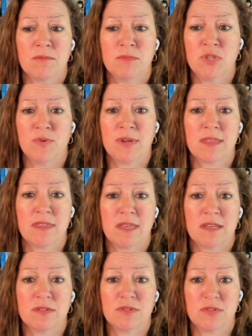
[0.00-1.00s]
doing
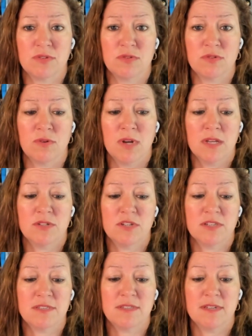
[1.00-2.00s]
things to
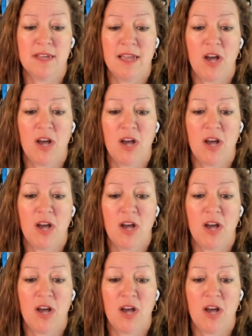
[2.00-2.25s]
just